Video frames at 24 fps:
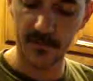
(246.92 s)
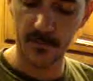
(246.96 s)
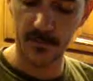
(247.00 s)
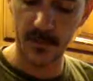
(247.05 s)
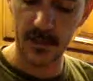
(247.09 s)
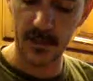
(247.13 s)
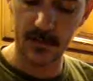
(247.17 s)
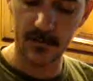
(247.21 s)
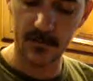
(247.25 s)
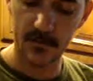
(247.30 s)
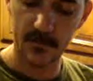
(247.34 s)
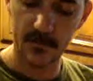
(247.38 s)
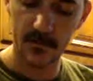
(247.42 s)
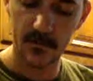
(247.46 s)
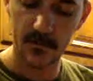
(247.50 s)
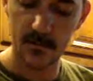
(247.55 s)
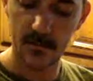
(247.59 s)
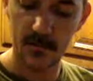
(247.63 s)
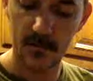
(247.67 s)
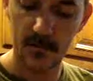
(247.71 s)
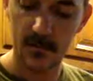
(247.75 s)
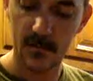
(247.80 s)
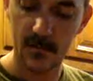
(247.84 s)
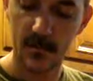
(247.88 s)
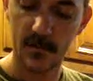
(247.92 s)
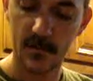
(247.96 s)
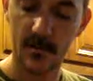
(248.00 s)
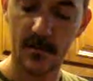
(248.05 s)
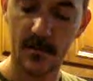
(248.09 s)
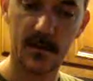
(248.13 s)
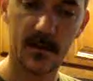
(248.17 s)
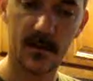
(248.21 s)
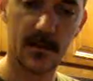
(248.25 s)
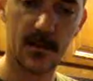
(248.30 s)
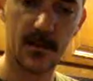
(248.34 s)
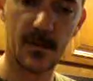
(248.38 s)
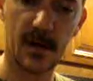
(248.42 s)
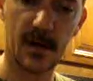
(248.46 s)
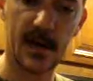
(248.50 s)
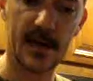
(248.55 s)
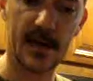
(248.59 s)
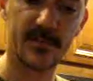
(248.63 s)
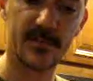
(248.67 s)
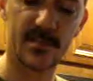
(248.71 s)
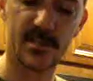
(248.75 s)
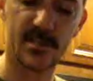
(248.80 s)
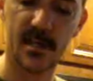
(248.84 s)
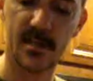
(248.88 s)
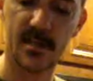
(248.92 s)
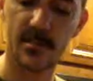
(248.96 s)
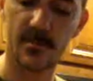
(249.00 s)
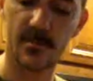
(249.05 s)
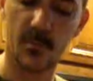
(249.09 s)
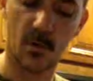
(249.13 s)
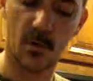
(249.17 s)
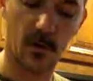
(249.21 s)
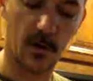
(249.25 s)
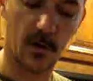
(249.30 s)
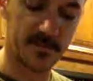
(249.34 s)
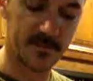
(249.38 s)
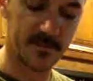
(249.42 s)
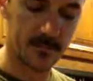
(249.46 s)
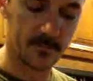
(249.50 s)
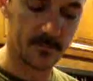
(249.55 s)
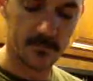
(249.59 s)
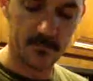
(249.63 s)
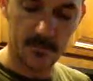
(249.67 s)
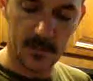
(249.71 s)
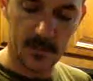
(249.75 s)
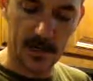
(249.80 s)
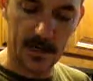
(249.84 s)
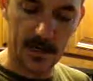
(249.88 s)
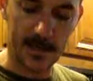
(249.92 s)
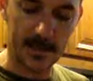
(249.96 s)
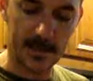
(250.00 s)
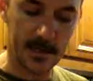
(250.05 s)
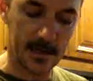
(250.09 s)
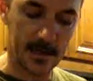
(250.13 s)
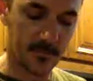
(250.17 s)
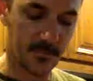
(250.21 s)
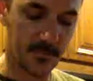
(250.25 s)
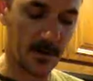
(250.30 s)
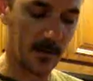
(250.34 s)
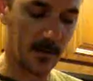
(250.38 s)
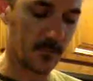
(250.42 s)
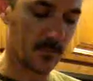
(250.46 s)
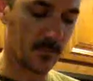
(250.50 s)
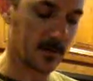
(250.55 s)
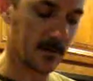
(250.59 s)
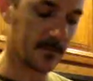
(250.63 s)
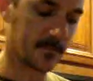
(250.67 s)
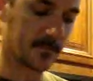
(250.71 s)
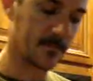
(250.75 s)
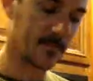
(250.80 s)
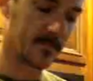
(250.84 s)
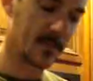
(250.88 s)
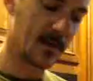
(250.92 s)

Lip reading: for me. You might have to change them more often, but I ain't got a problem with them.